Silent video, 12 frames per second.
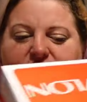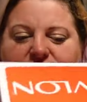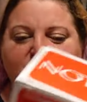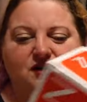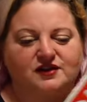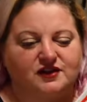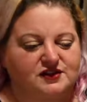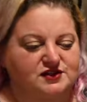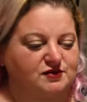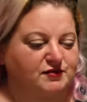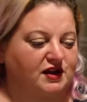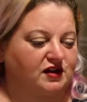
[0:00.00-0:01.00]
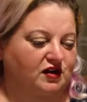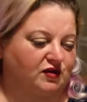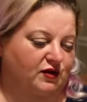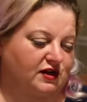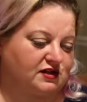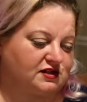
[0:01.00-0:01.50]
So I thought this would be a good
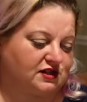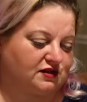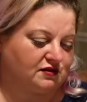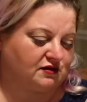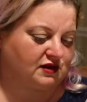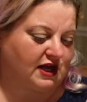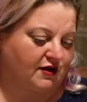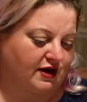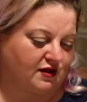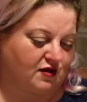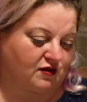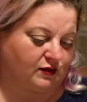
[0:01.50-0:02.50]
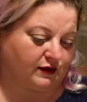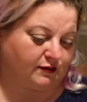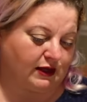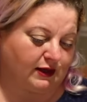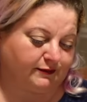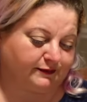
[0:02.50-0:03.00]
one to carry along with
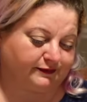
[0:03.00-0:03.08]
me.